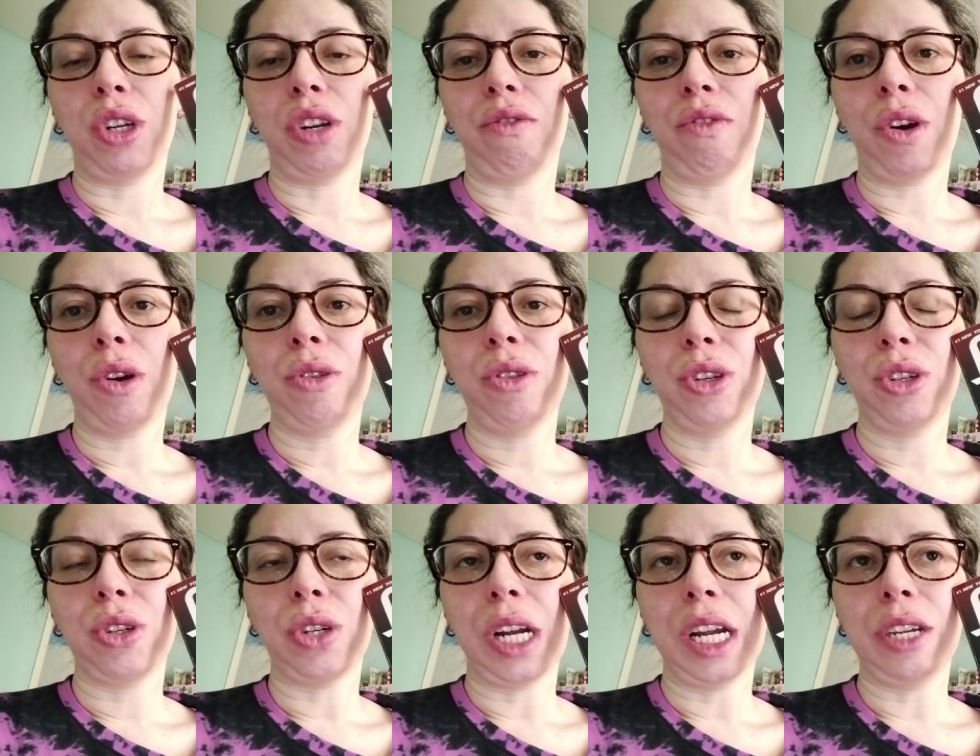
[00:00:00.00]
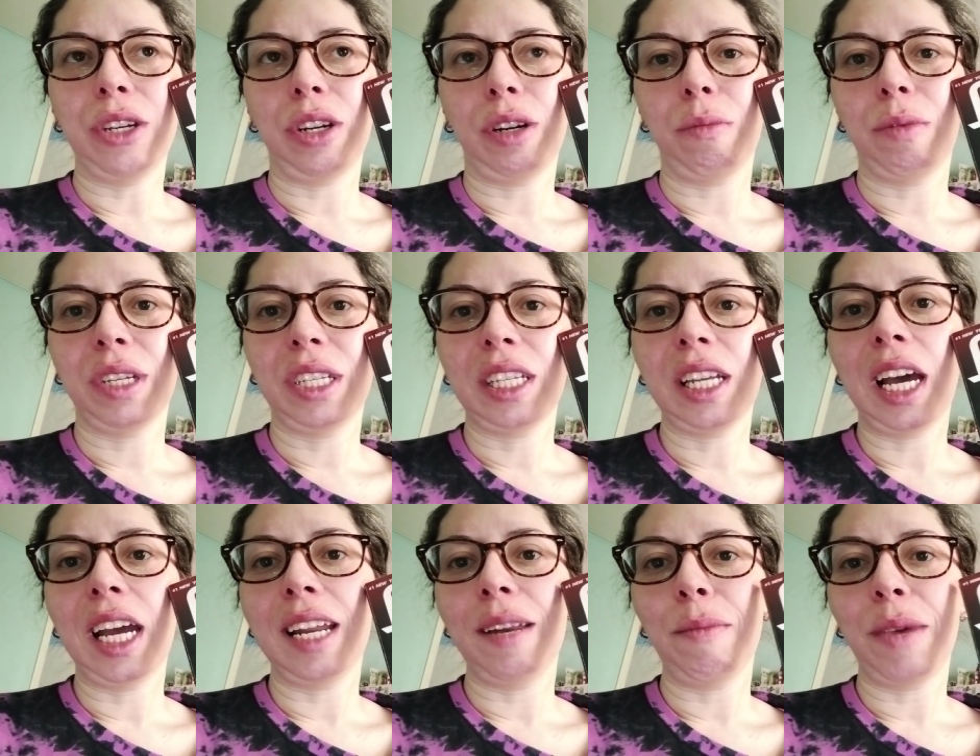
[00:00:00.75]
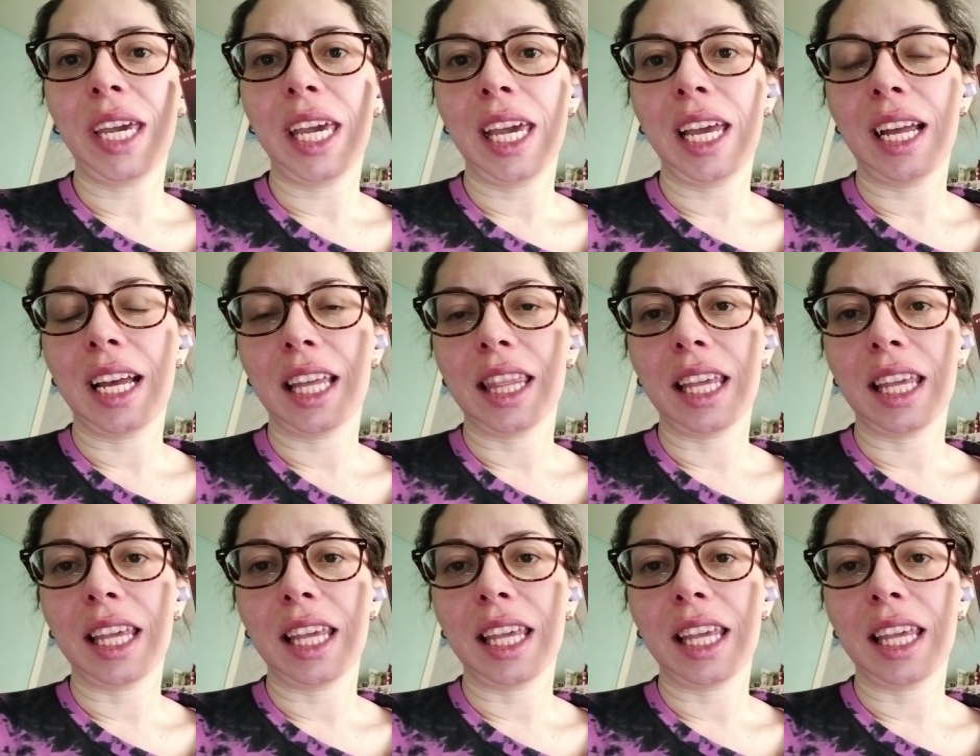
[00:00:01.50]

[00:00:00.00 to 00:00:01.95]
She wrote The Stranger Beside Me,